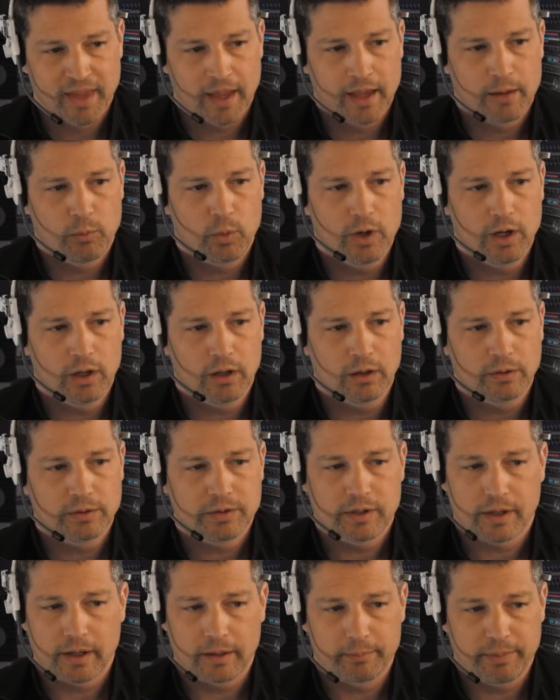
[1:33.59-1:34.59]

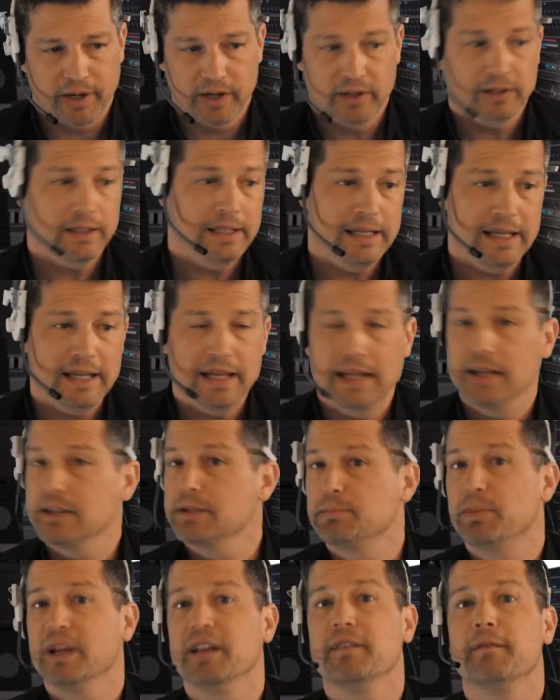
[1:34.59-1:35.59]
Well, apparently it
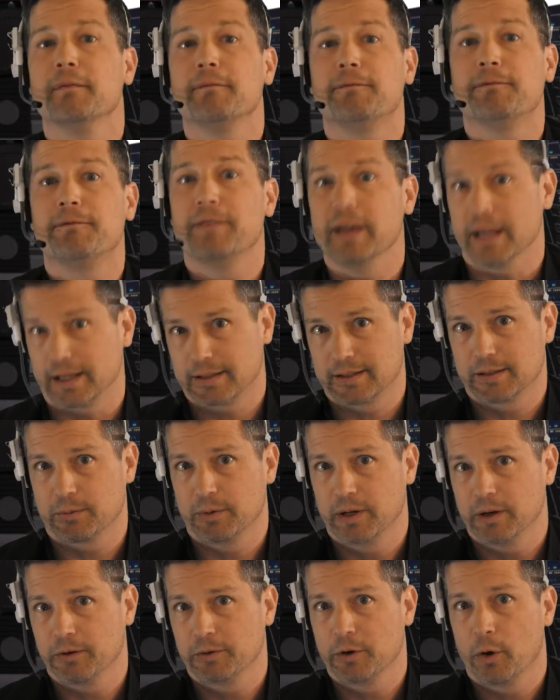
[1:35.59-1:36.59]
has been fixed.
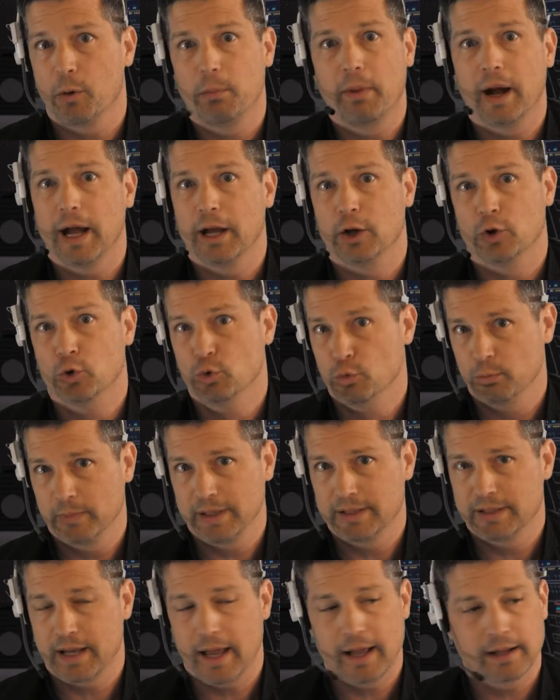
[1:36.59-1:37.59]
We don't know by whom
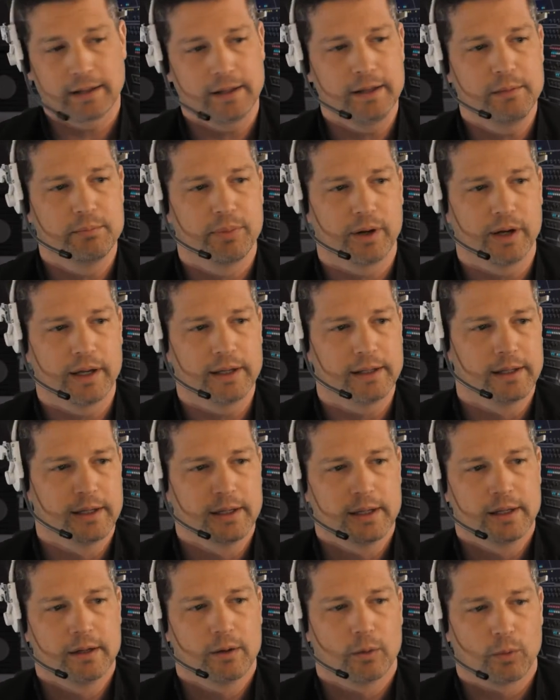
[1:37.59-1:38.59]
exactly, but
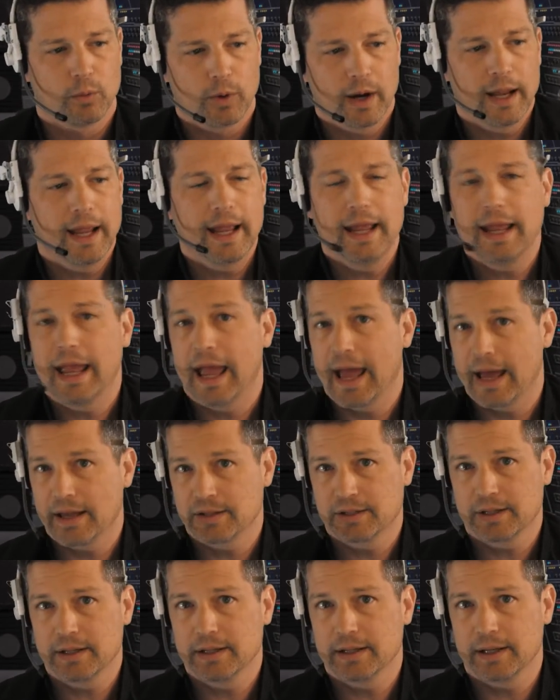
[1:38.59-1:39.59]
Rey
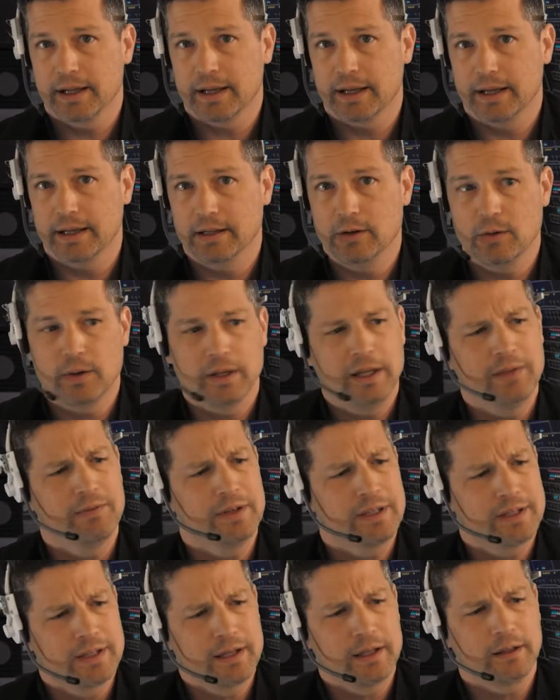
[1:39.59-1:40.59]
has it, and you can even see a